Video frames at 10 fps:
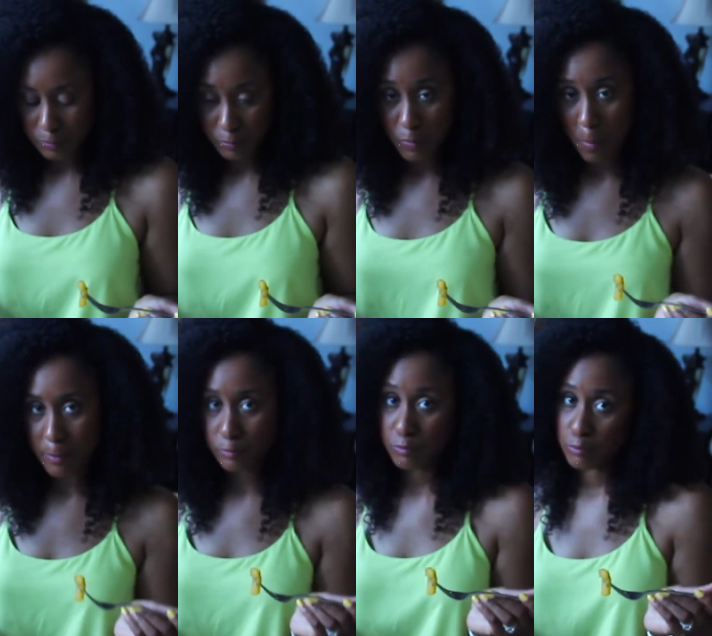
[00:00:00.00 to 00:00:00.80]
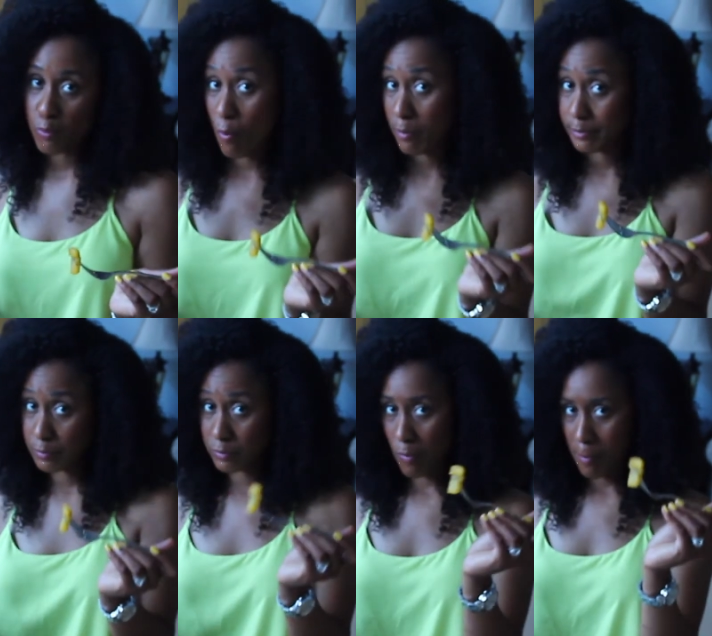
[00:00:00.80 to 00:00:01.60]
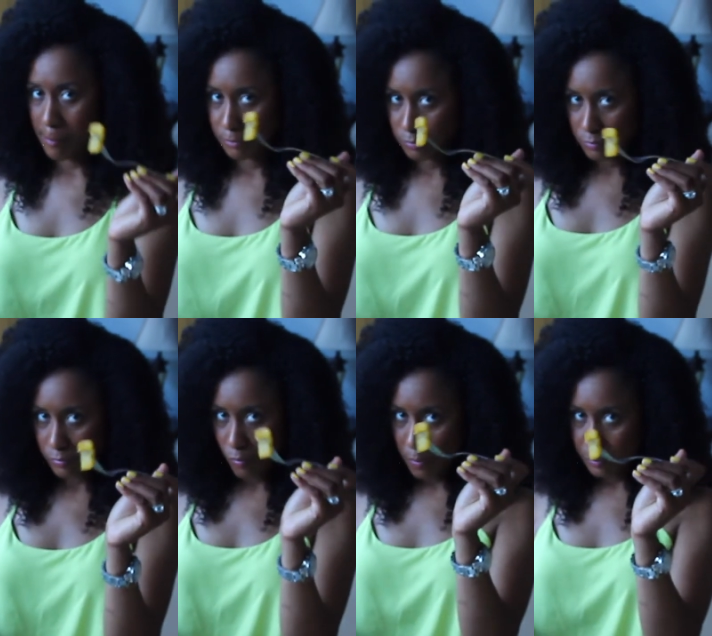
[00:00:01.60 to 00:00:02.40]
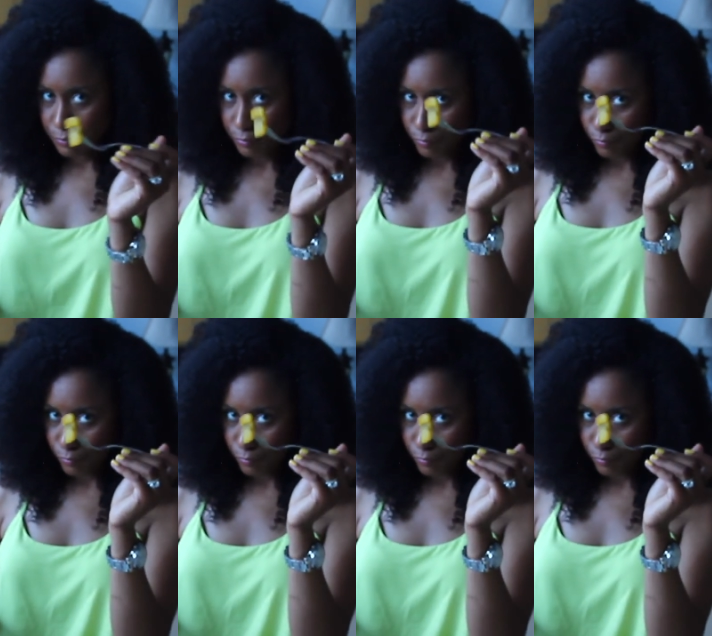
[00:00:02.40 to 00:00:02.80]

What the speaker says: eat healthy, eat well, and